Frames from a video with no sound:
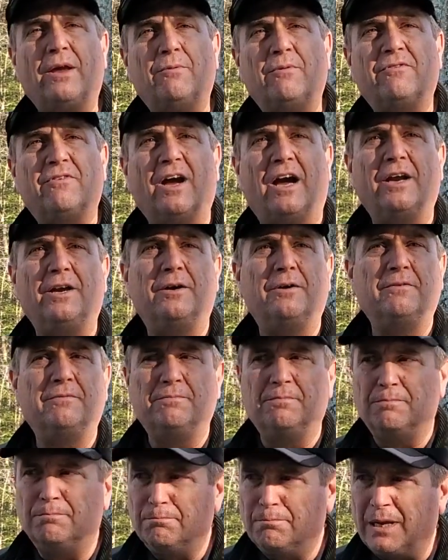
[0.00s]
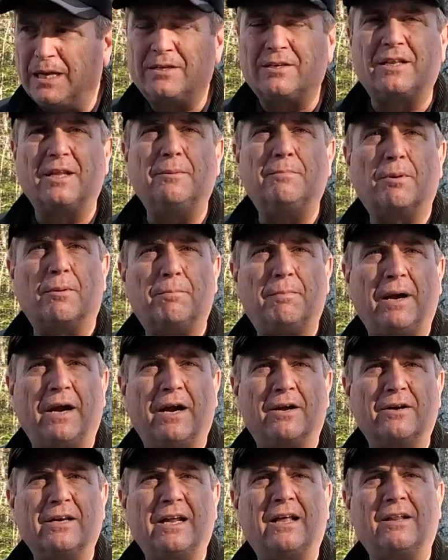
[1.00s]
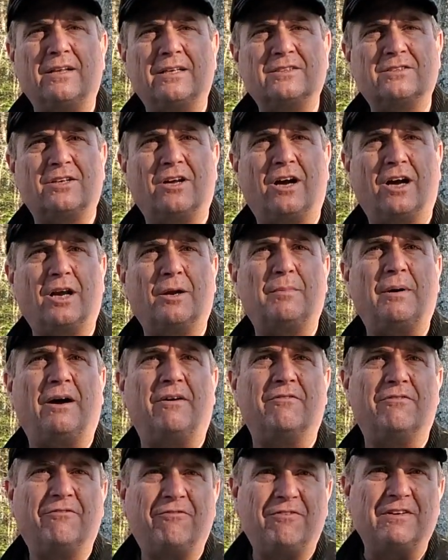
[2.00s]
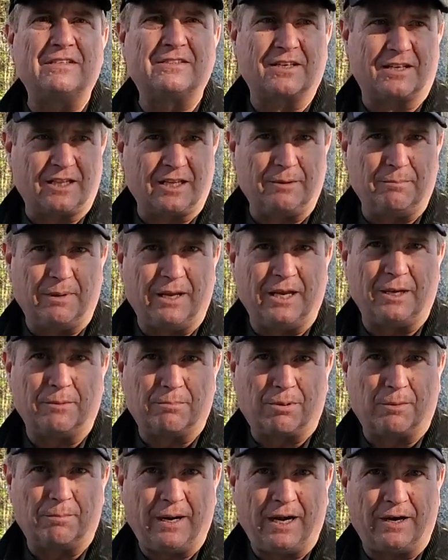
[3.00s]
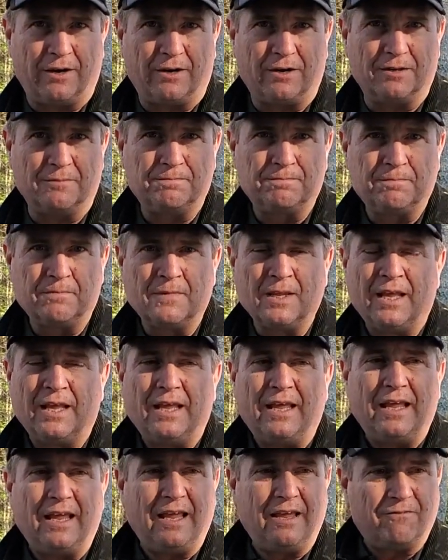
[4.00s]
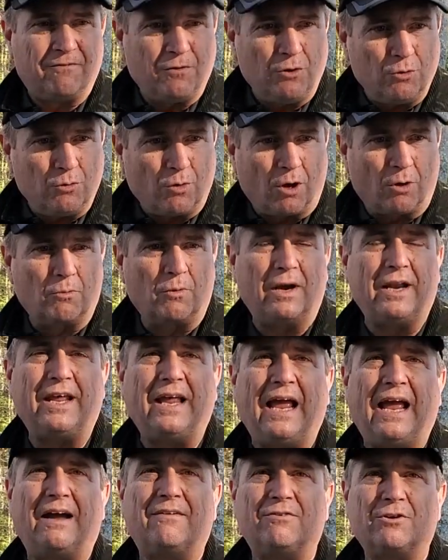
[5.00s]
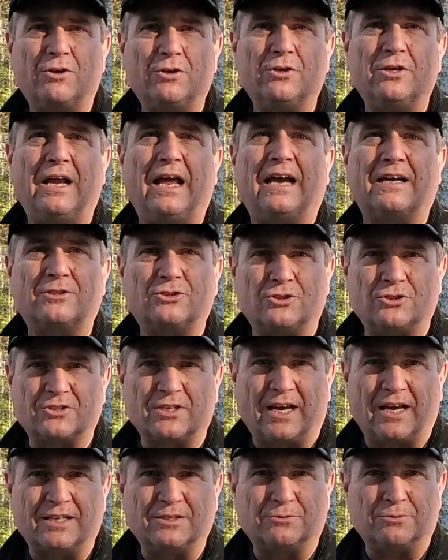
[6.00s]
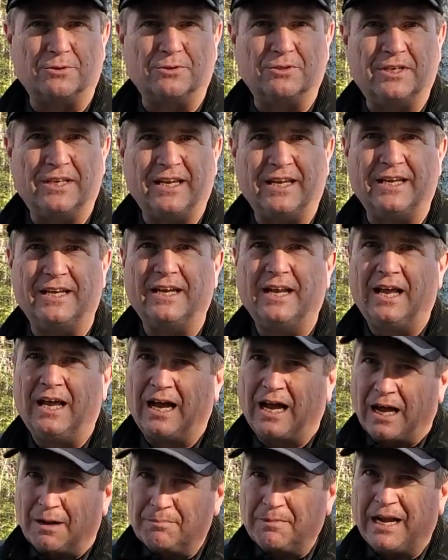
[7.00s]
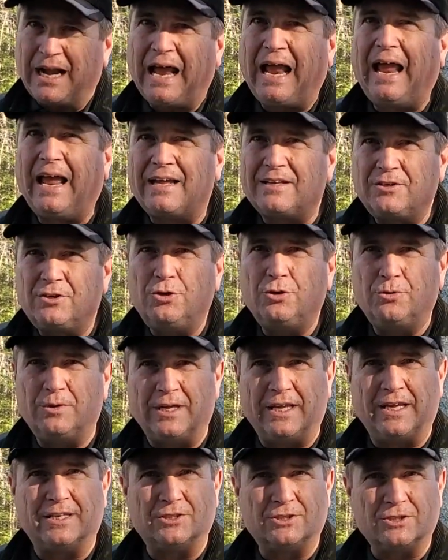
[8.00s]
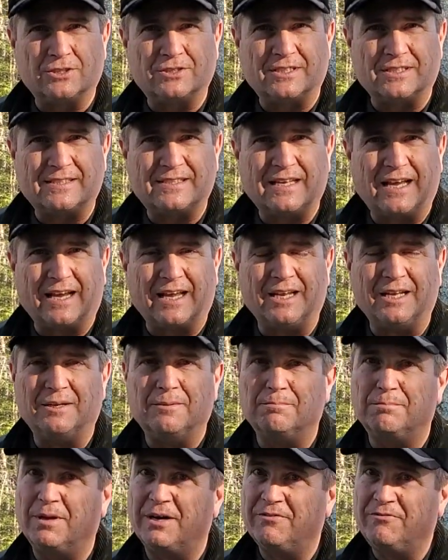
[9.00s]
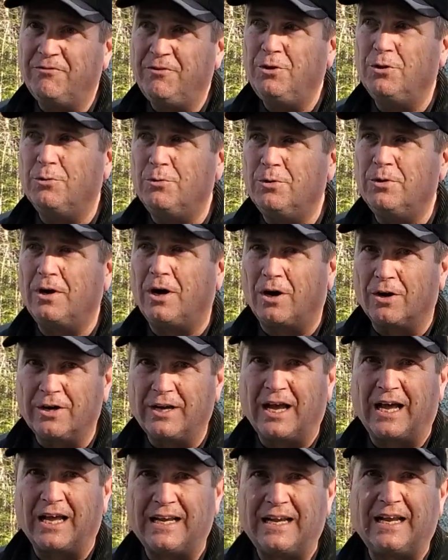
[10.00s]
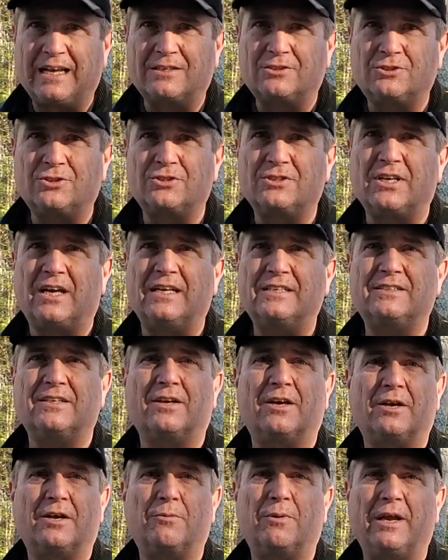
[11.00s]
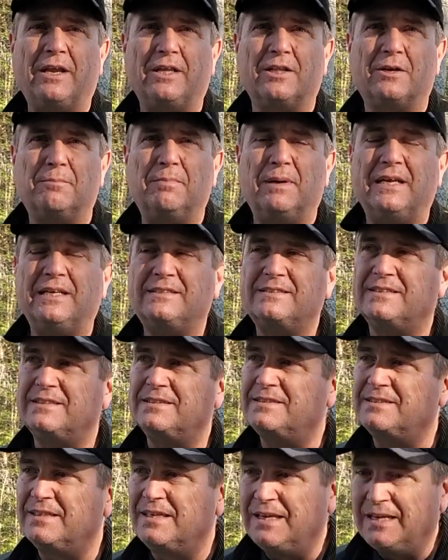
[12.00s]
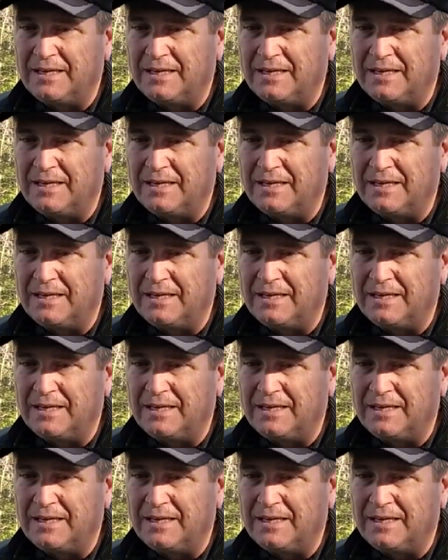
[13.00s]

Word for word: we've got you mentally prepared. Now let's talk about physically being prepared. If you already have a good exercise routine, I'm going to add to it in just a second. But if you are not exercising on a regular basis,